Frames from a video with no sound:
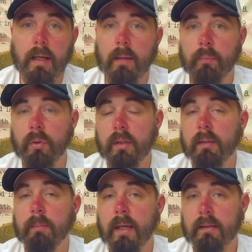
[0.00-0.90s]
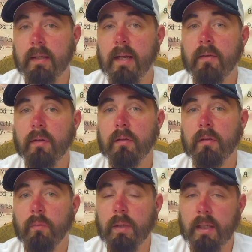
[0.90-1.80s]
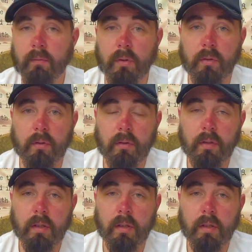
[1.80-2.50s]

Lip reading: and putting it back together whenever